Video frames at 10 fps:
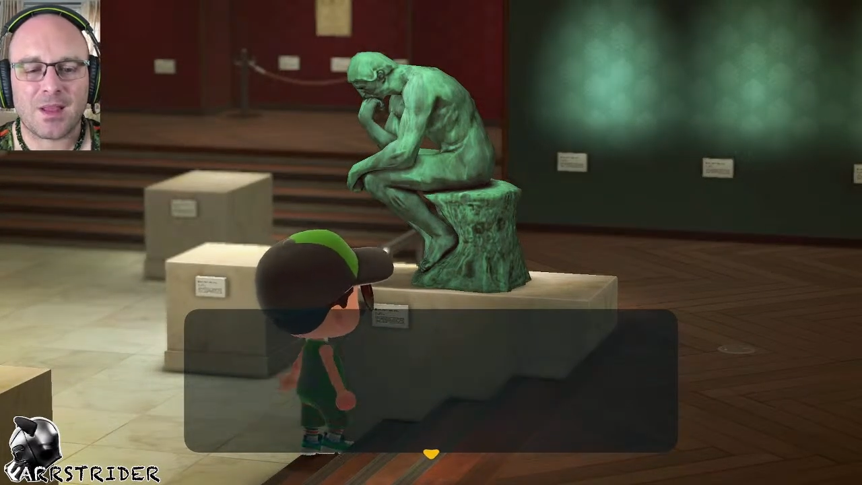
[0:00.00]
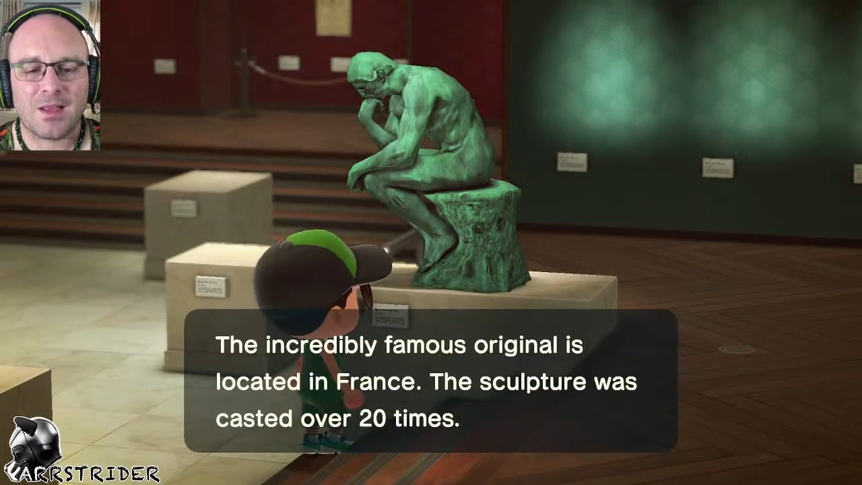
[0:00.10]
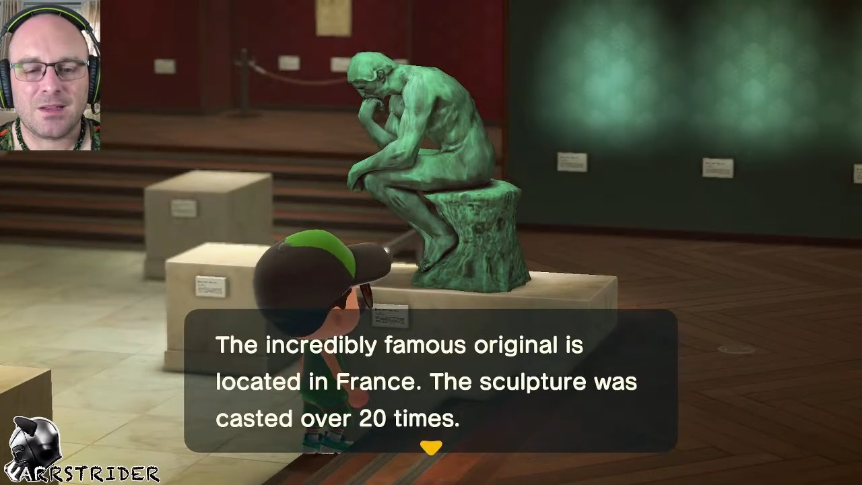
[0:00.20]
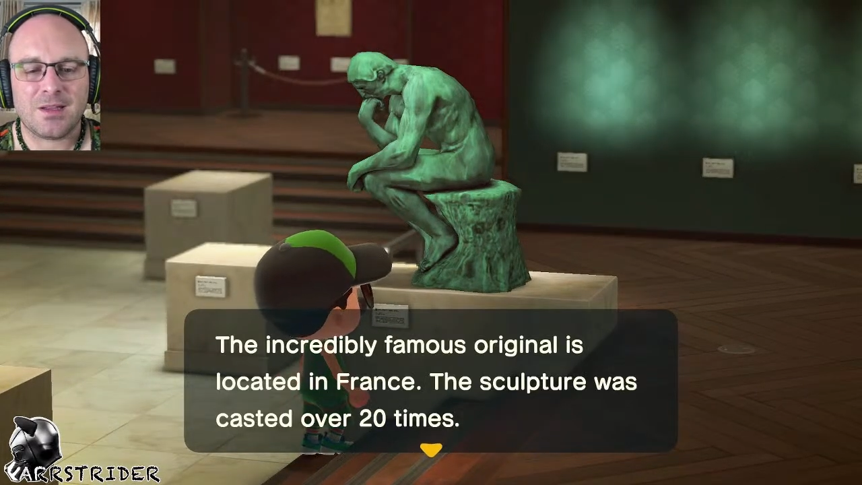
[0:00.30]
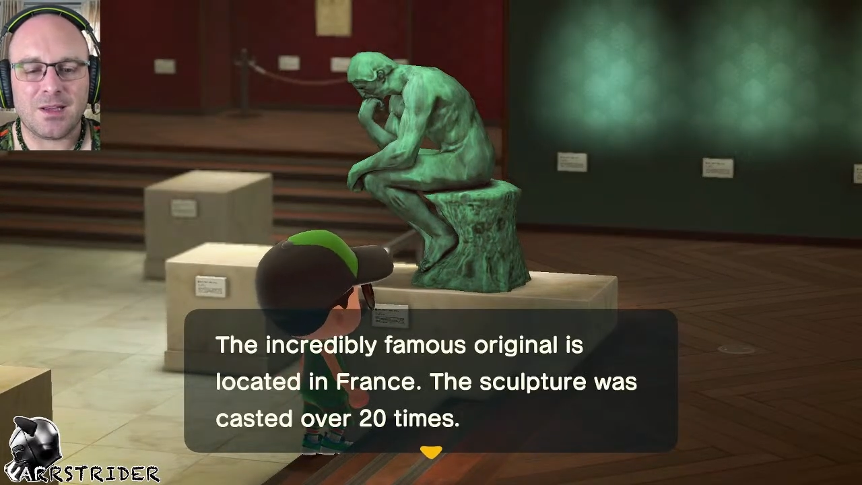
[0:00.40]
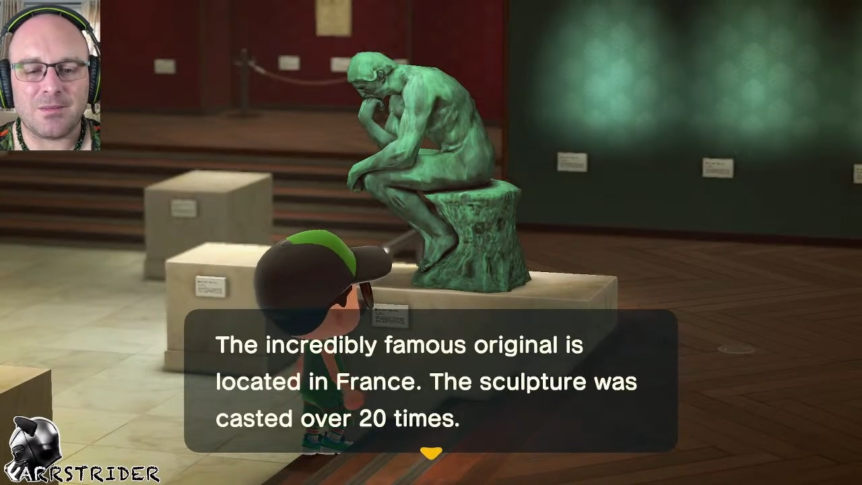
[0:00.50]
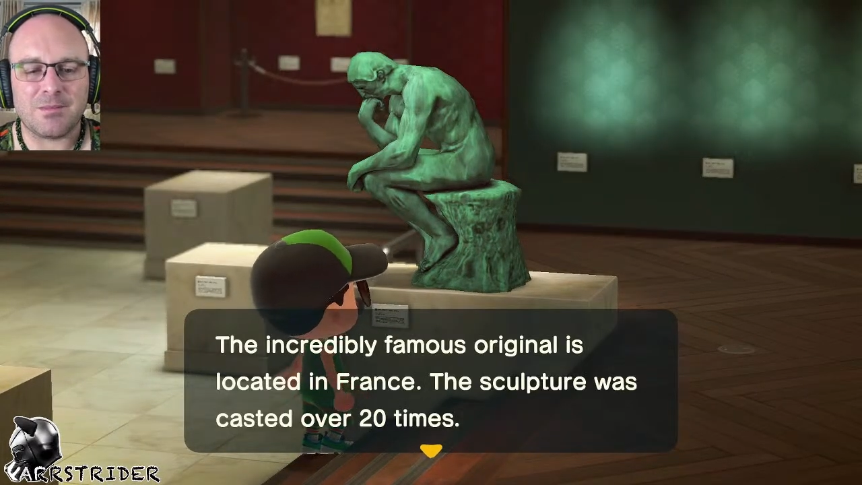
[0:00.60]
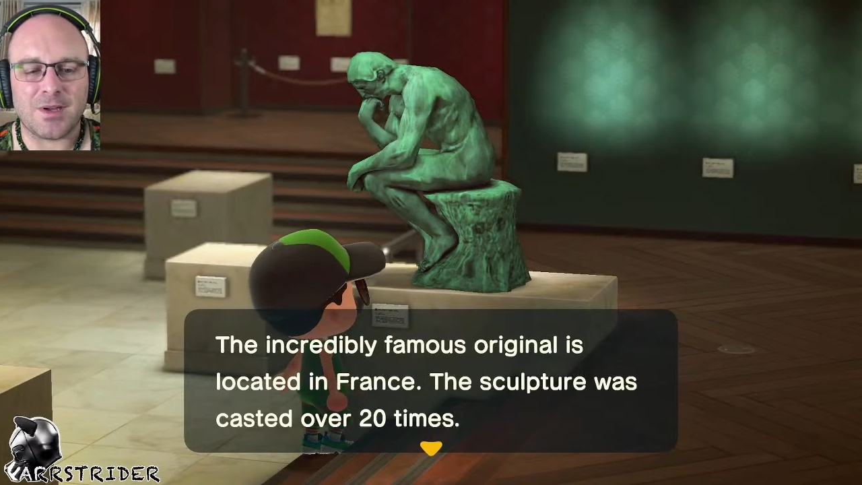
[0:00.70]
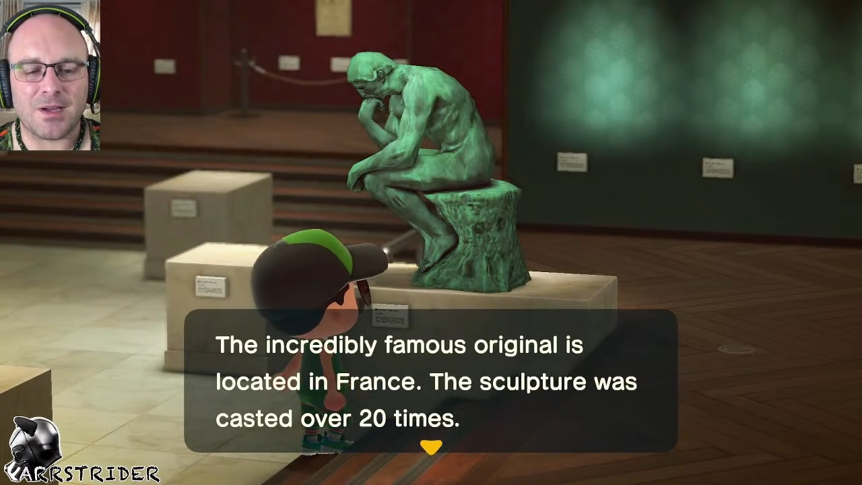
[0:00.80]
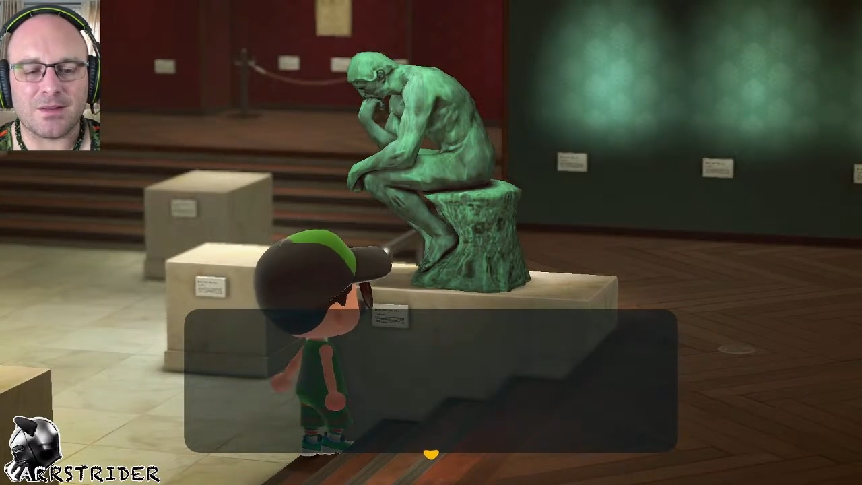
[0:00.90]
Yep,
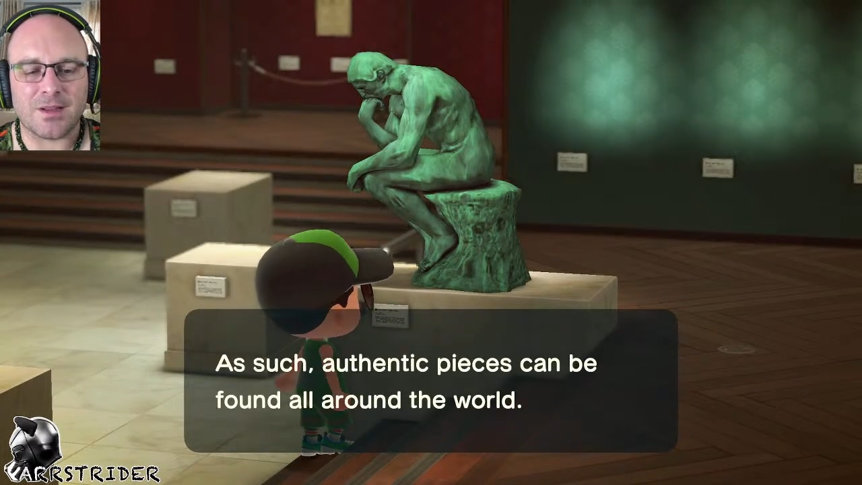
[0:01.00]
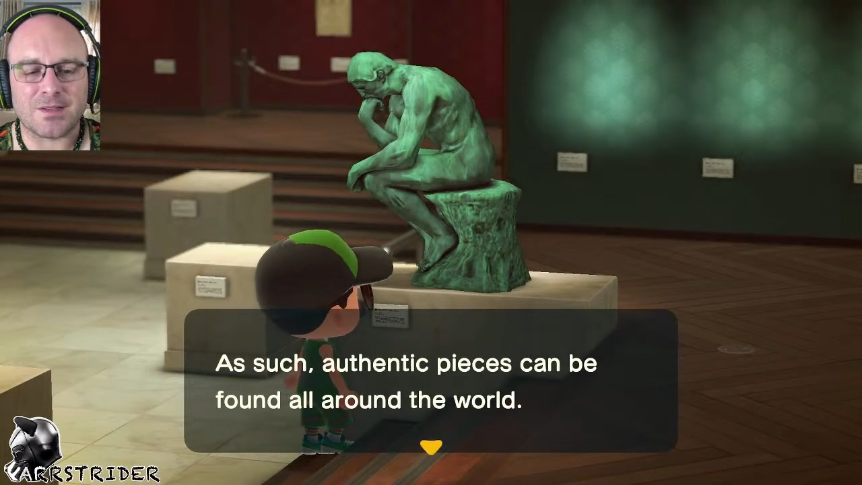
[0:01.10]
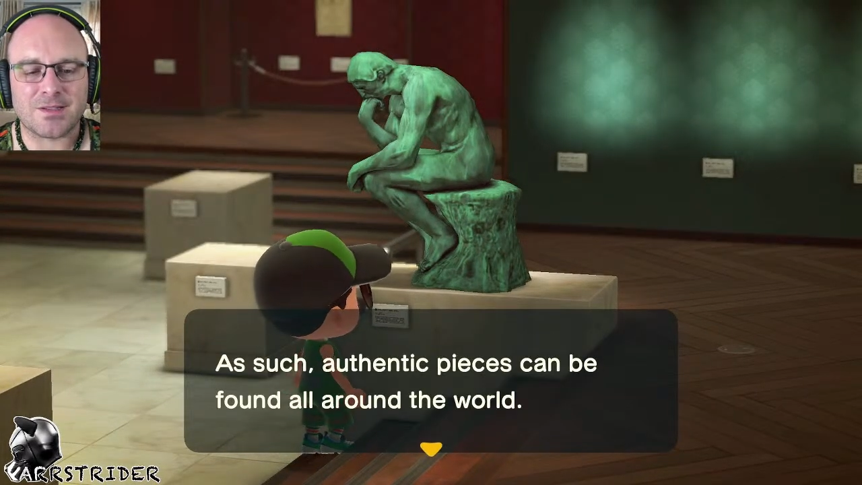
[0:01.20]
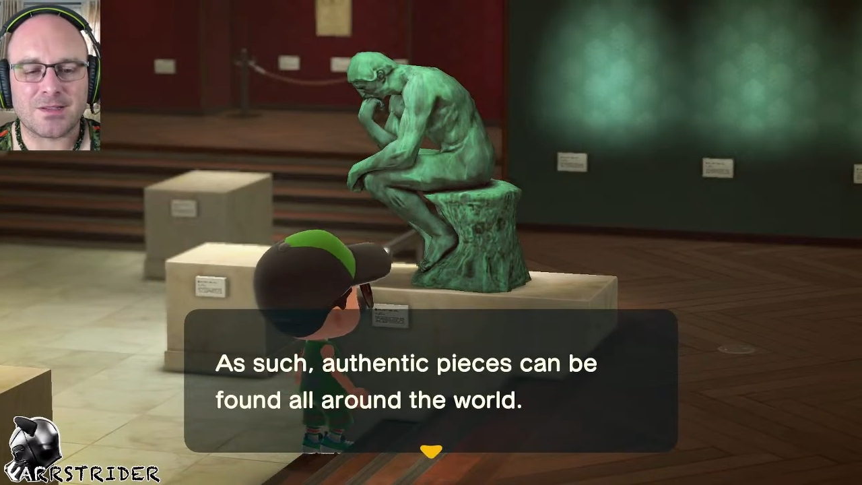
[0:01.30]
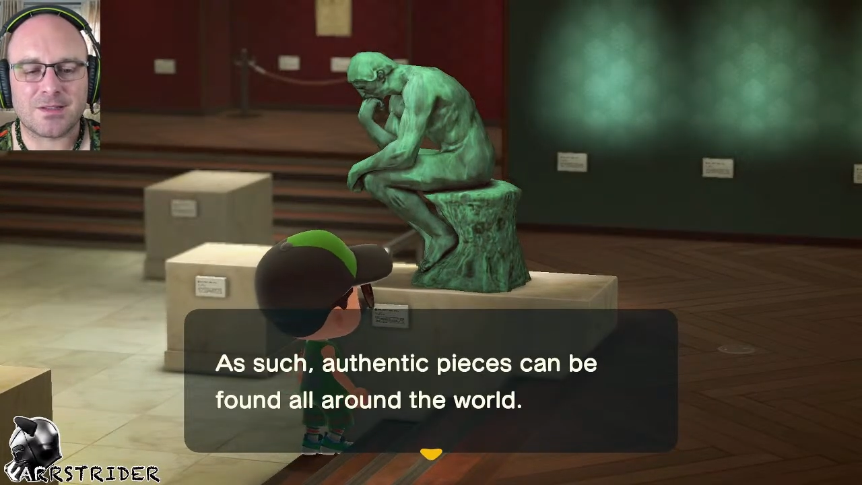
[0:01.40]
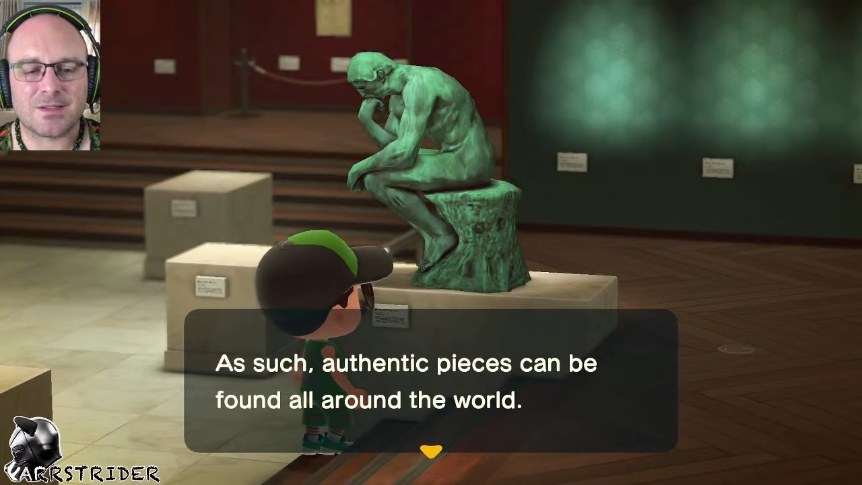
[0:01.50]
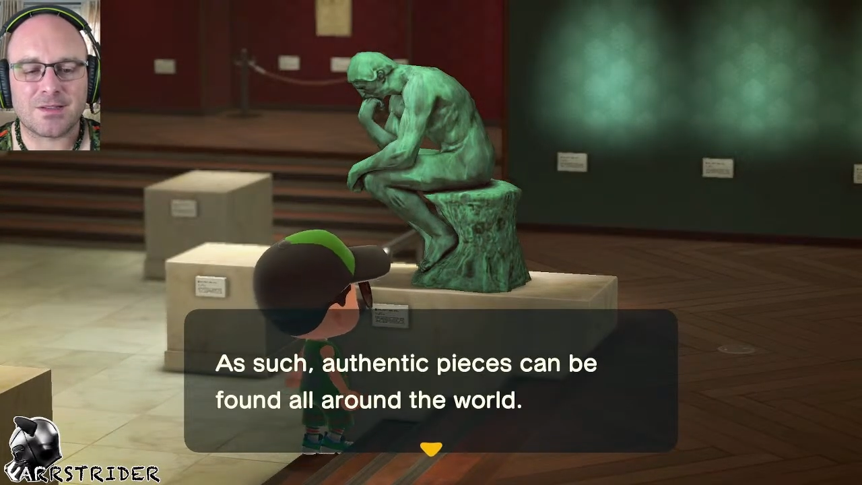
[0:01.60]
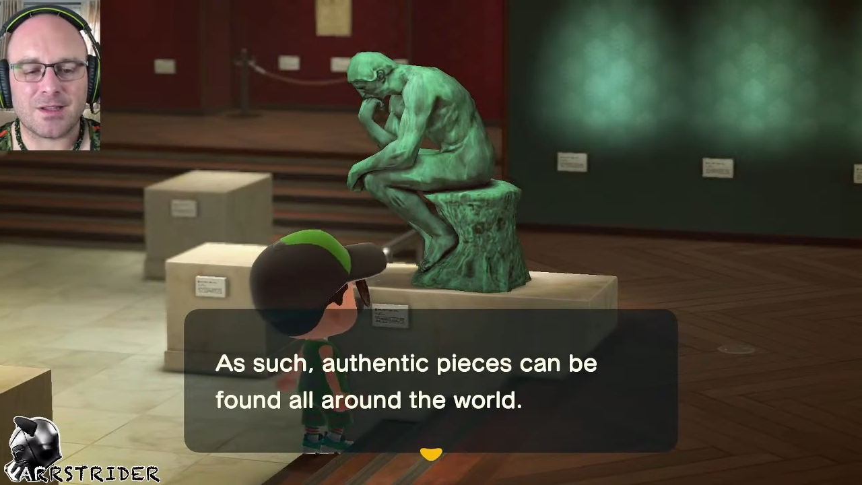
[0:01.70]
uh, that's